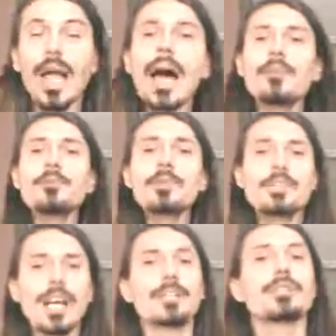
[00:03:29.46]
how you
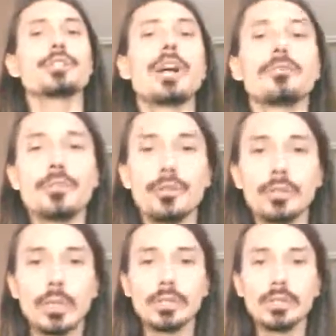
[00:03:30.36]
project yourself to the
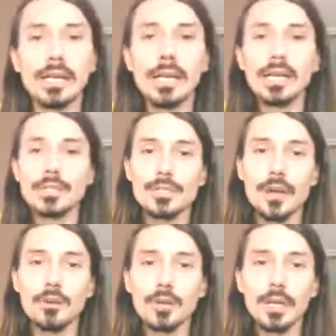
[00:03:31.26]
world.
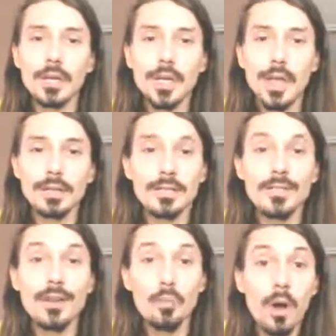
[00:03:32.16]
So, and the
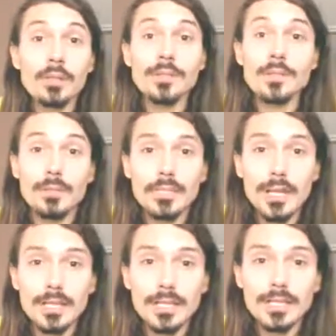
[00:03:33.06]
sun wants to
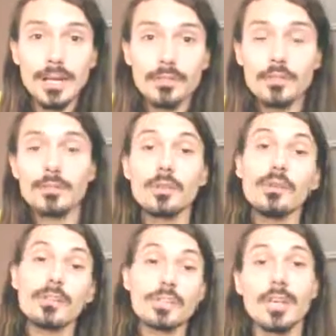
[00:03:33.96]
project itself. So if you
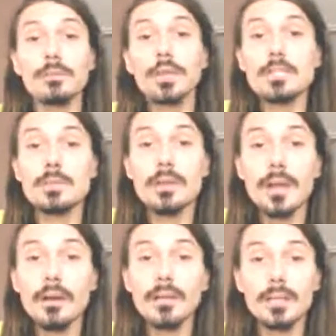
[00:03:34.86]
have your sun placement
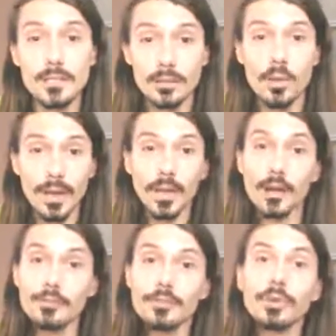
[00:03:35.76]
there, that's quite
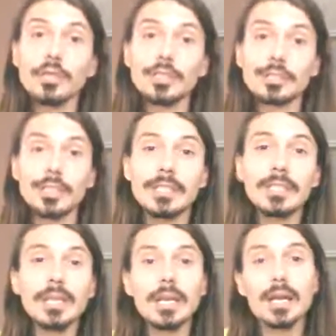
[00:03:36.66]
comfortable and
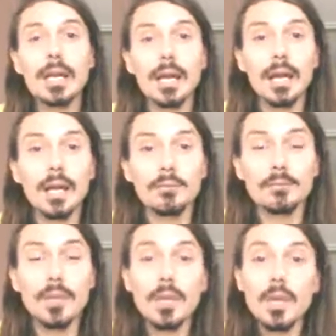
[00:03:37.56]
good.
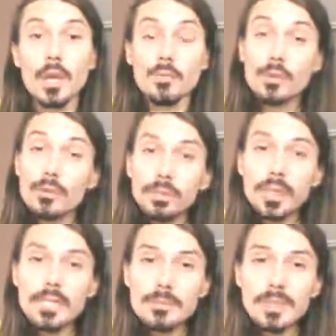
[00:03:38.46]
Moon
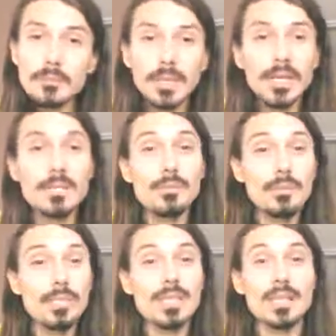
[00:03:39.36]
placement, because
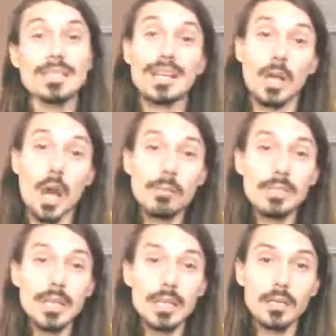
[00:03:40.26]
moon is the exact
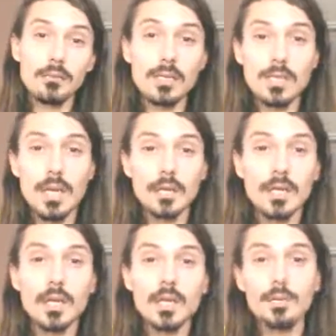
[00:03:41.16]
opposite of the sun,
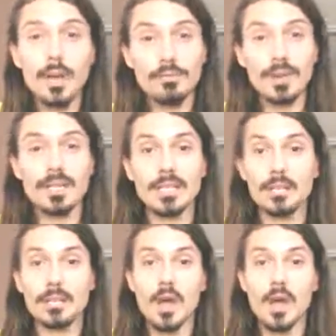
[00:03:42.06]
you might find it